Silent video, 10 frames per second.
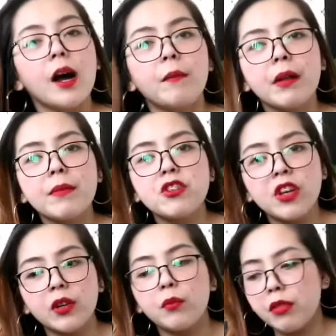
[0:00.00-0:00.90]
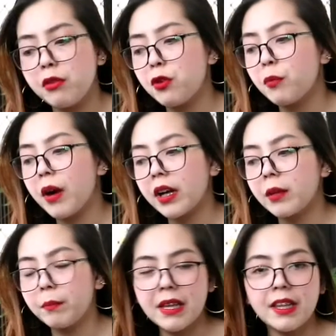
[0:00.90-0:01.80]
I'll be sharing with you yung
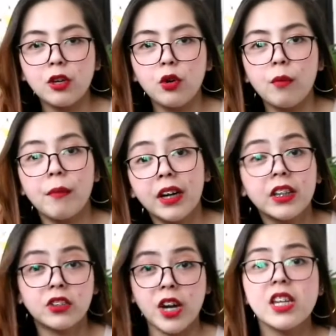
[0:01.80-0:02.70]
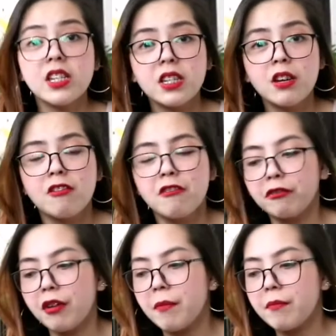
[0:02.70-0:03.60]
mga napili kong mga dress
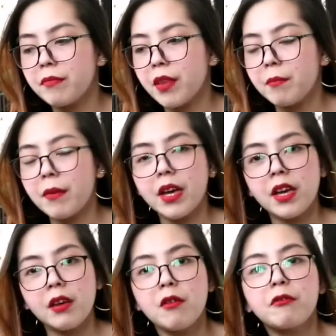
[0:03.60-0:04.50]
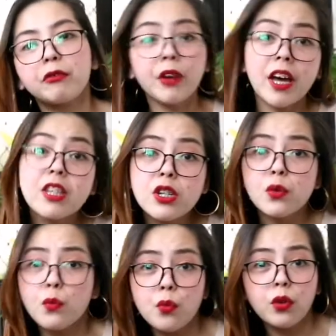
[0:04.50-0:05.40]
from my
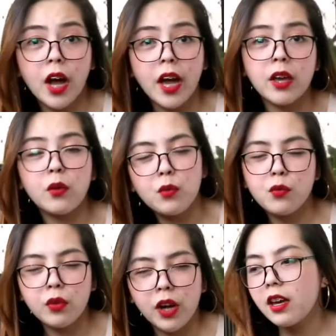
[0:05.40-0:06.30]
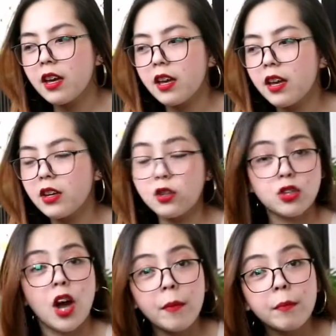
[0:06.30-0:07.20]
friend's UKAY UKAY
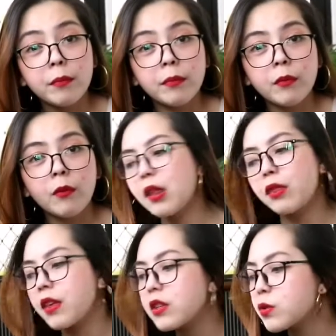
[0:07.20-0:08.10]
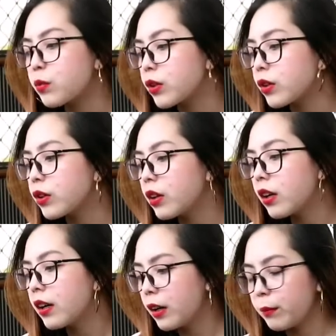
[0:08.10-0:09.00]
shop. These were
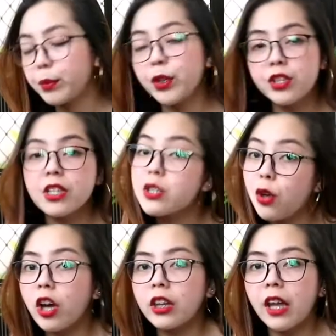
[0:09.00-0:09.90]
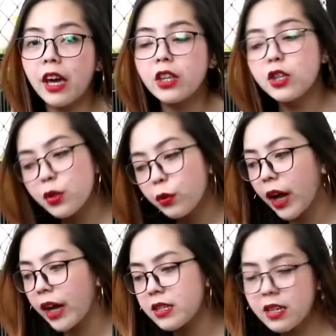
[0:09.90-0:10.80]
purchased online, so
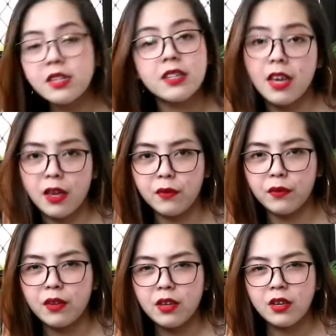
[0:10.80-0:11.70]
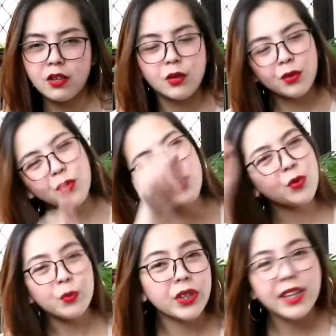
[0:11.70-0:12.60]
guys, it's safe. So don't
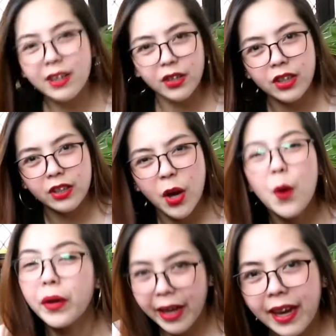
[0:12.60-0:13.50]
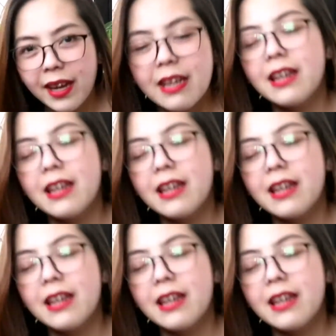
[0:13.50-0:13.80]
you worry, girl. Okay?